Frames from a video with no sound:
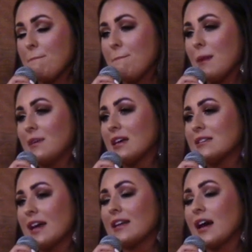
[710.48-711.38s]
but
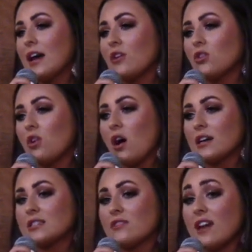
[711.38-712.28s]
because I had kind of
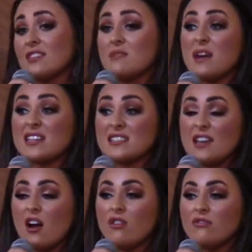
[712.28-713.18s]
lost faith in
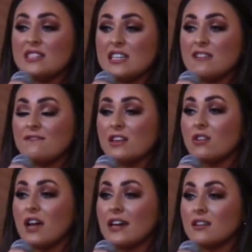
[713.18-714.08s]
myself and didn't feel
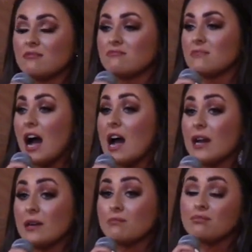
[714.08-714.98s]
like I
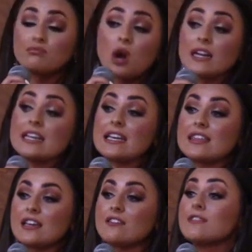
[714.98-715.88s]
had brought
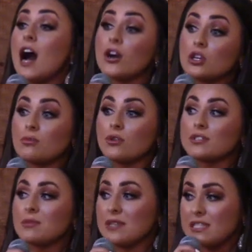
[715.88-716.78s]
anything valuable
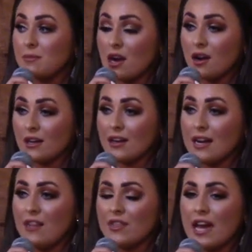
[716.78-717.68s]
to Miss America
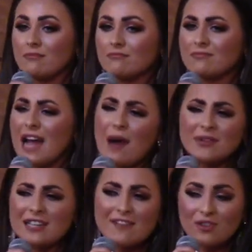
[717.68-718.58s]
and that I
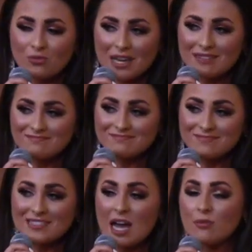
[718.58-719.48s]
would never win.
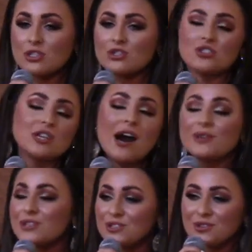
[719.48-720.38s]
And that was just a
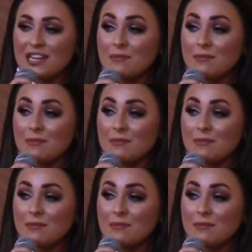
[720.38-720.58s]
childhood dream,